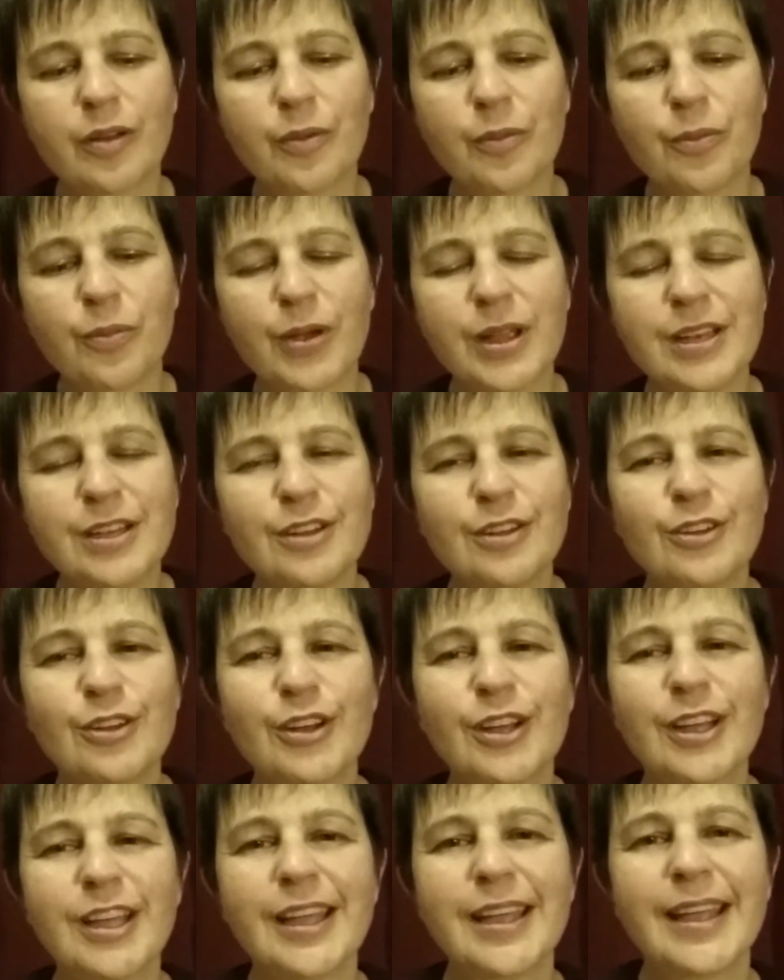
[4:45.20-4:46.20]
when you're
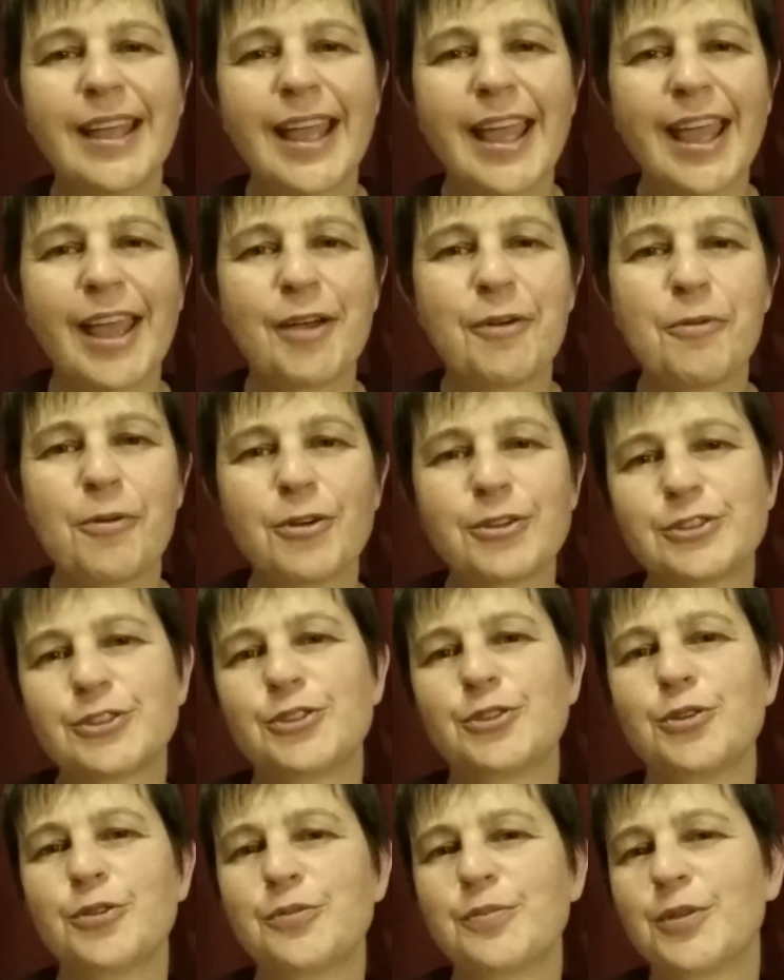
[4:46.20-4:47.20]
looking at what's
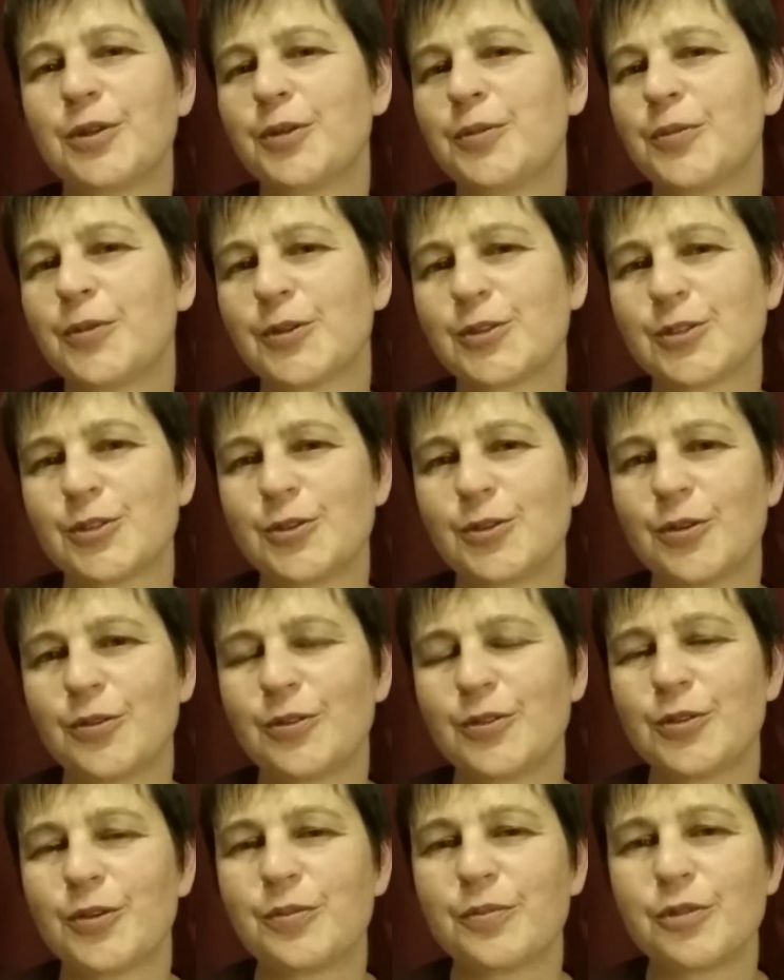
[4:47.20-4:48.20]
normal and what's not
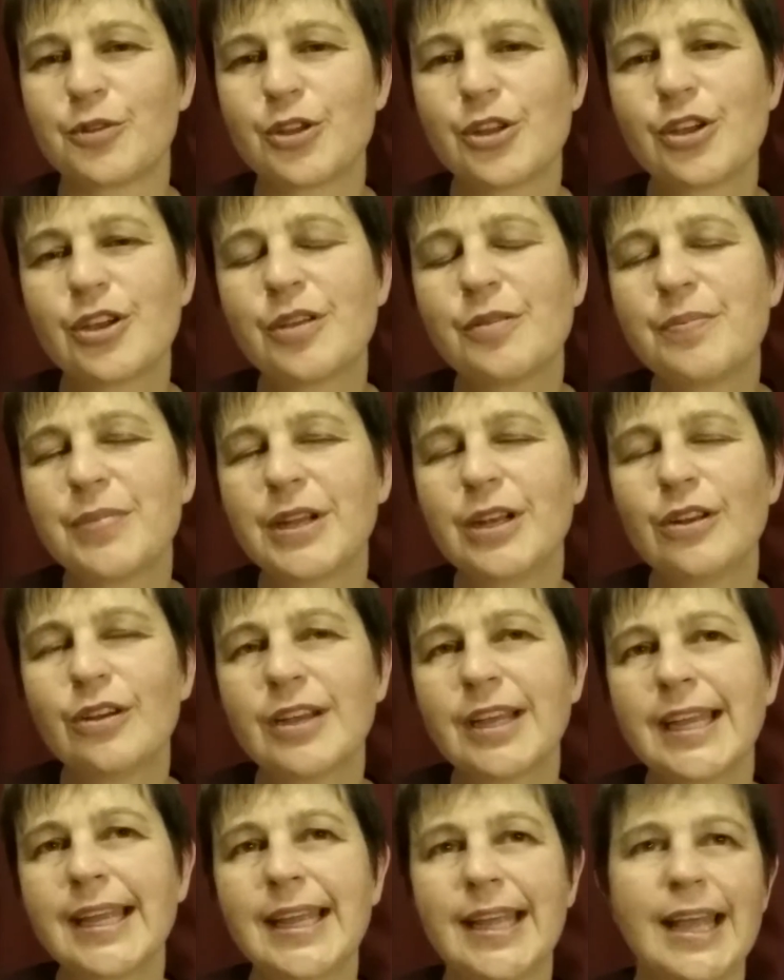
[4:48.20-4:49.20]
normal, you could be
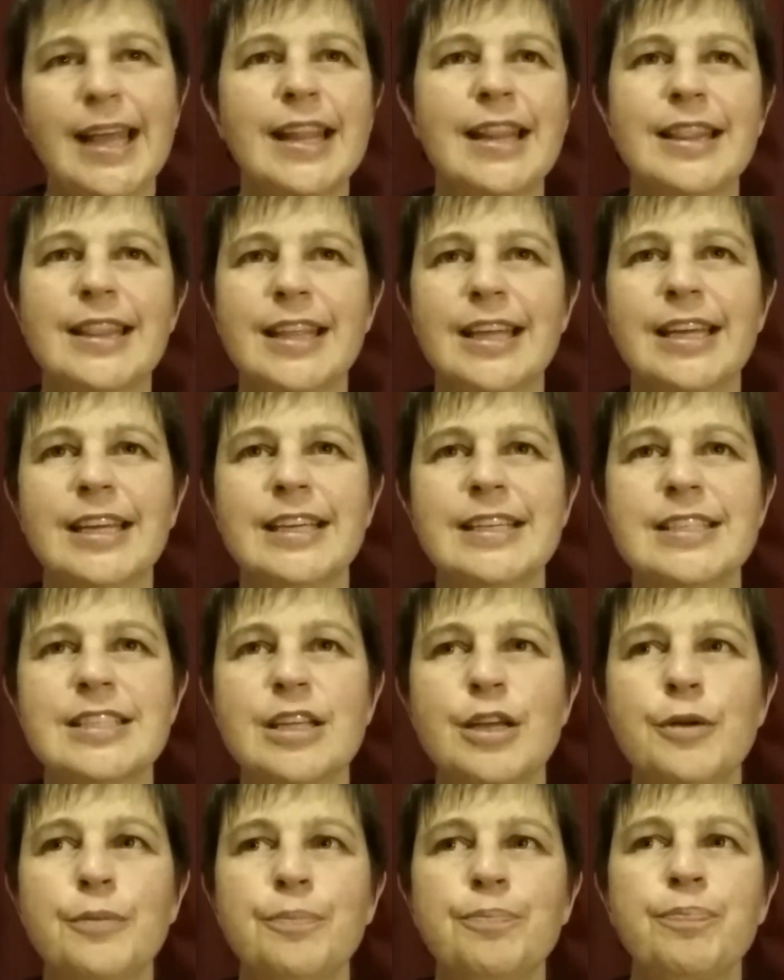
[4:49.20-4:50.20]
looking at things
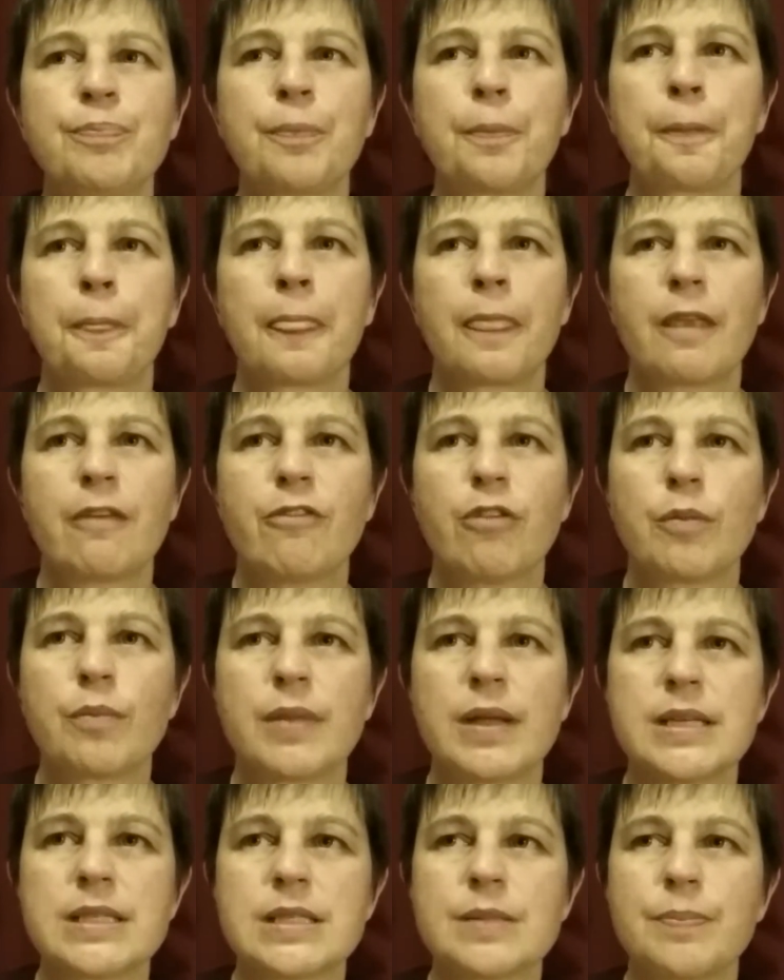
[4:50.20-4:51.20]
from
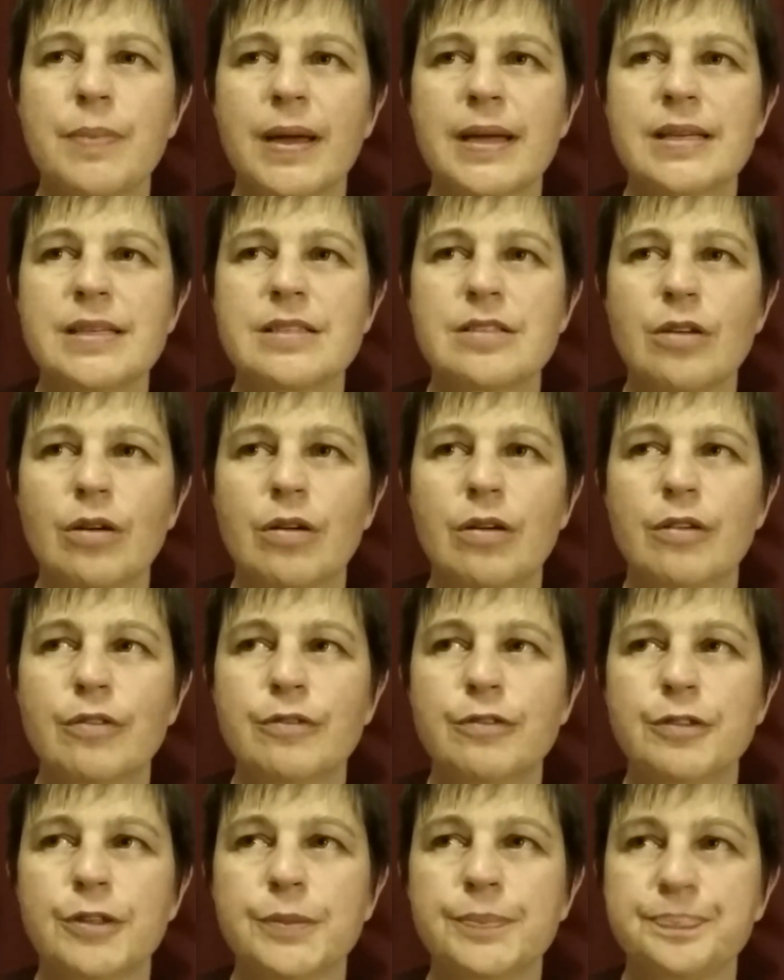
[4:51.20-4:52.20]
that space
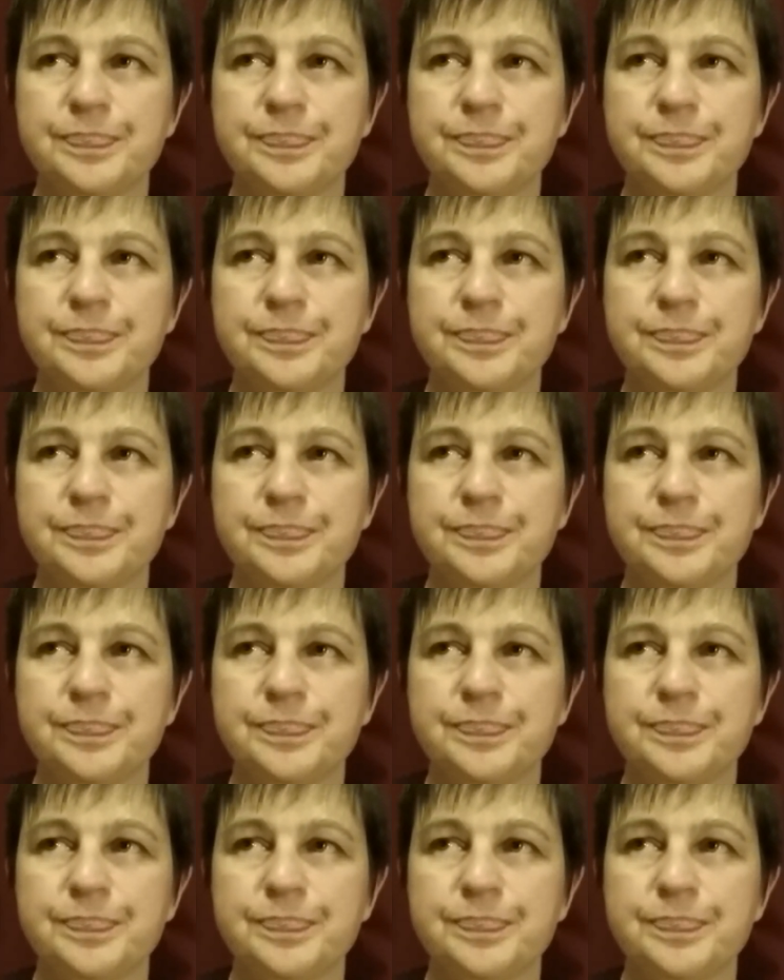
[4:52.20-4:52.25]
of